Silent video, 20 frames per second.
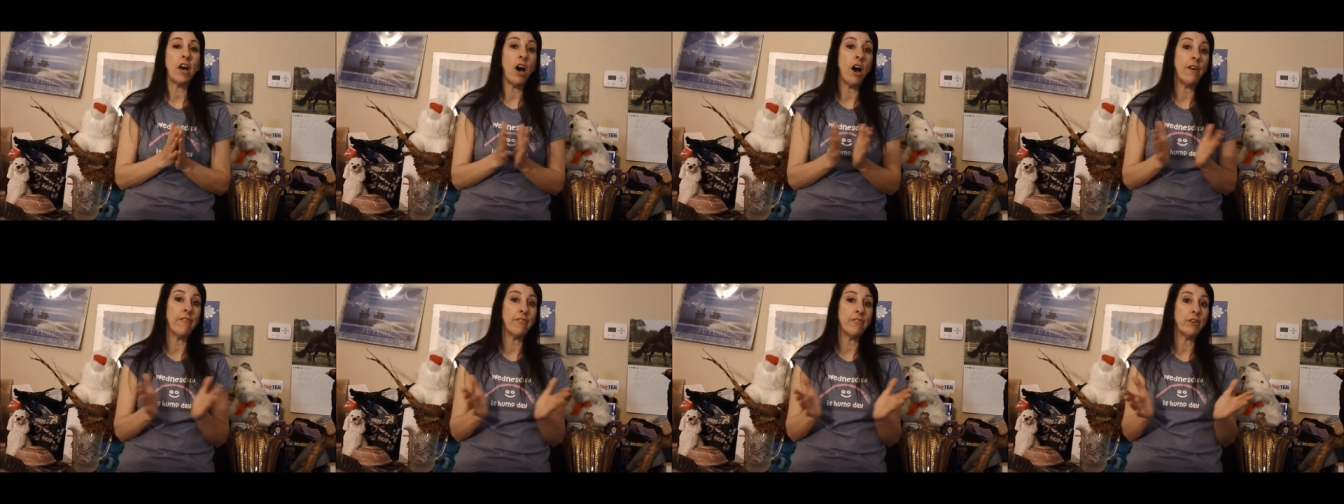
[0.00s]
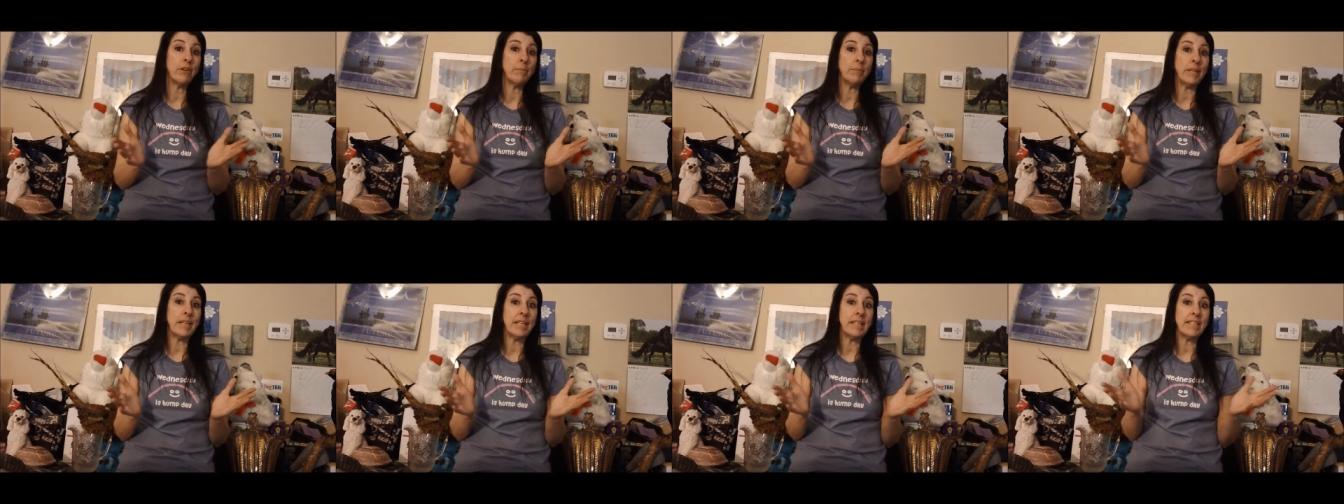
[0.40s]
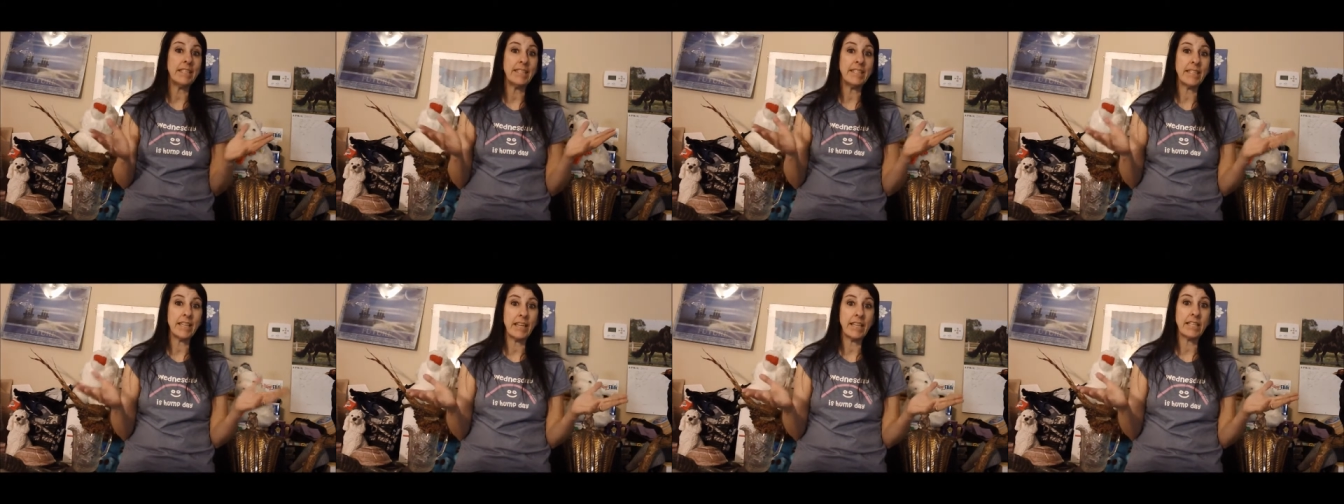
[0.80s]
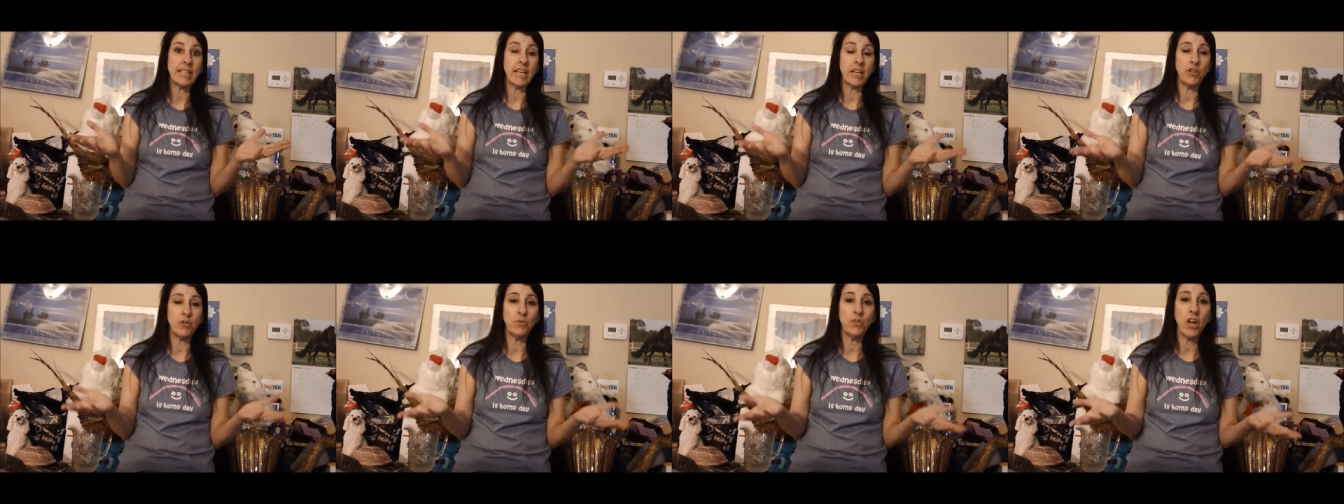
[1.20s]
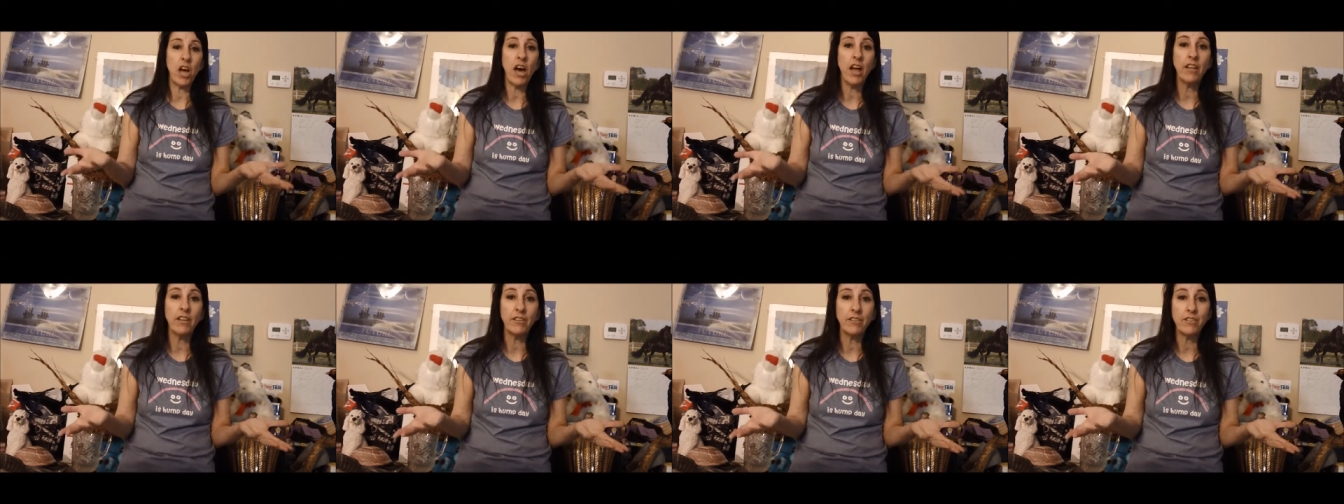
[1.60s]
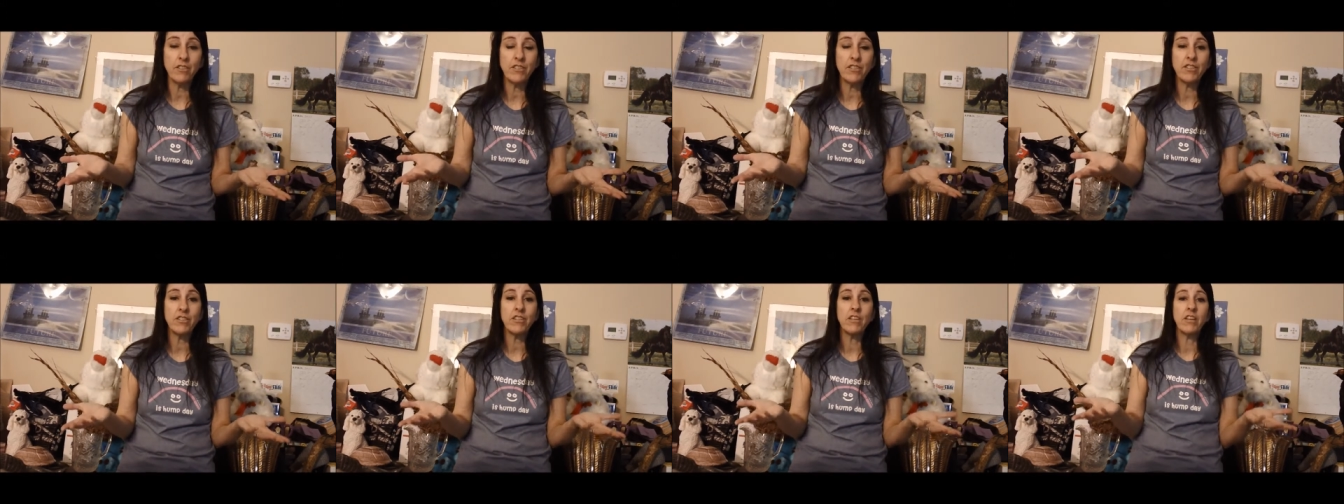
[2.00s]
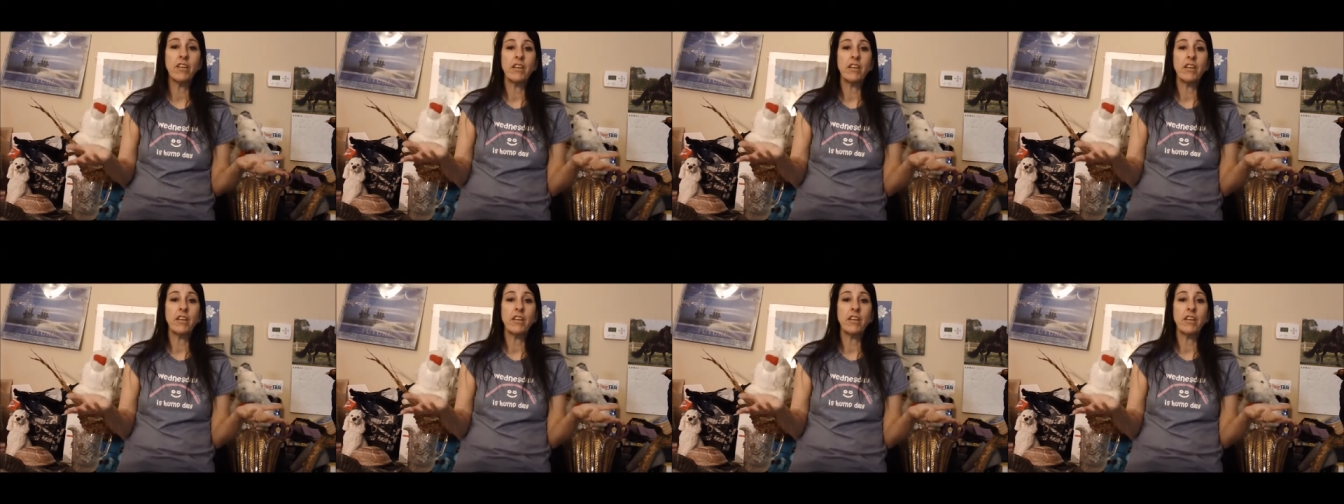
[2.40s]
offering me $600